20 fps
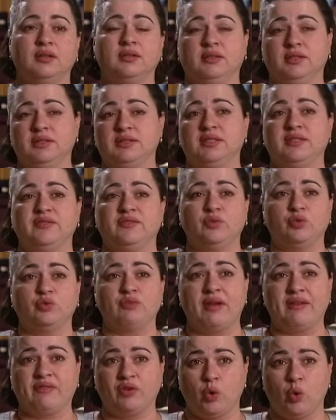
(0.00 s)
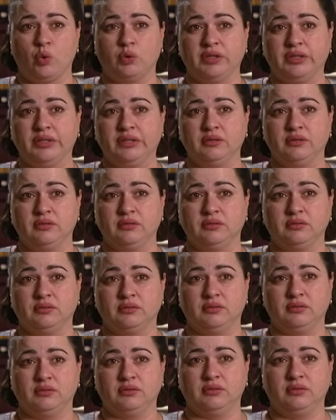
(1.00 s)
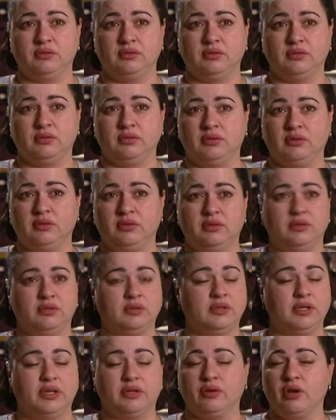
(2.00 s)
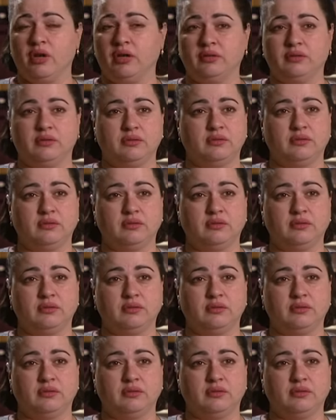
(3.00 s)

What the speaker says: the seafood ravioli. They're not